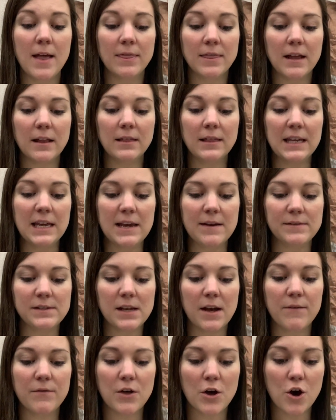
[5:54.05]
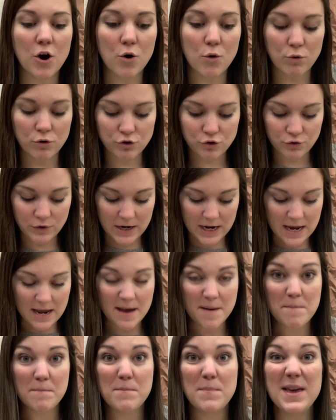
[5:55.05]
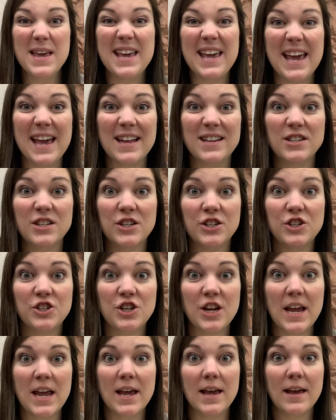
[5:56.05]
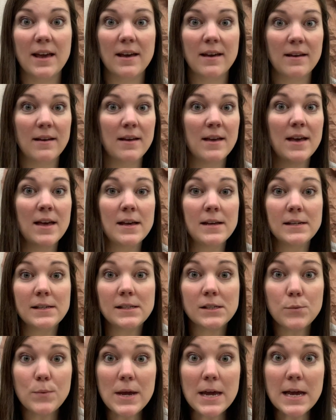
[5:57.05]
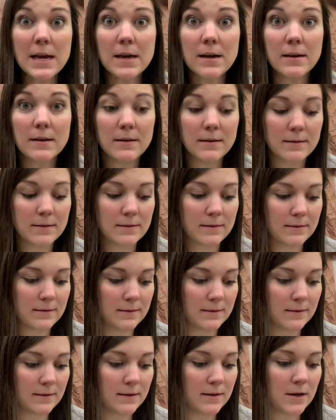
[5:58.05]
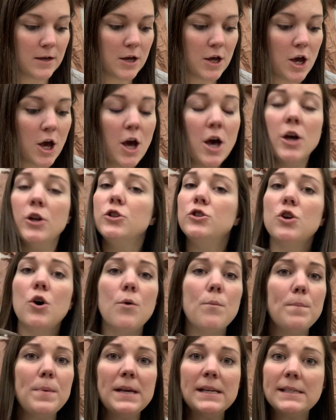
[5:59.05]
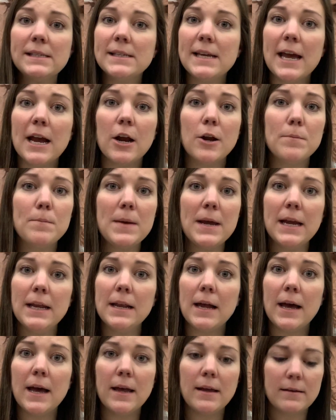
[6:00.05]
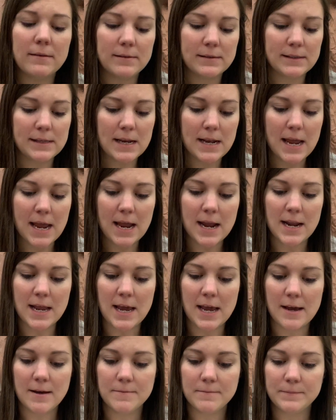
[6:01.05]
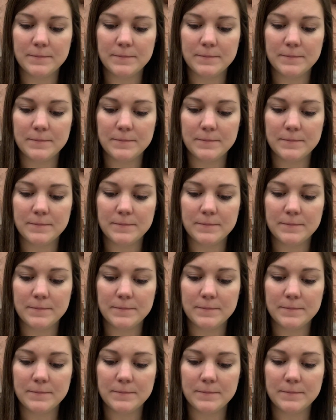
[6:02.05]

The leaves of the oak tree began to shake. Squeak! Don't be scared, Peanut, said Annie.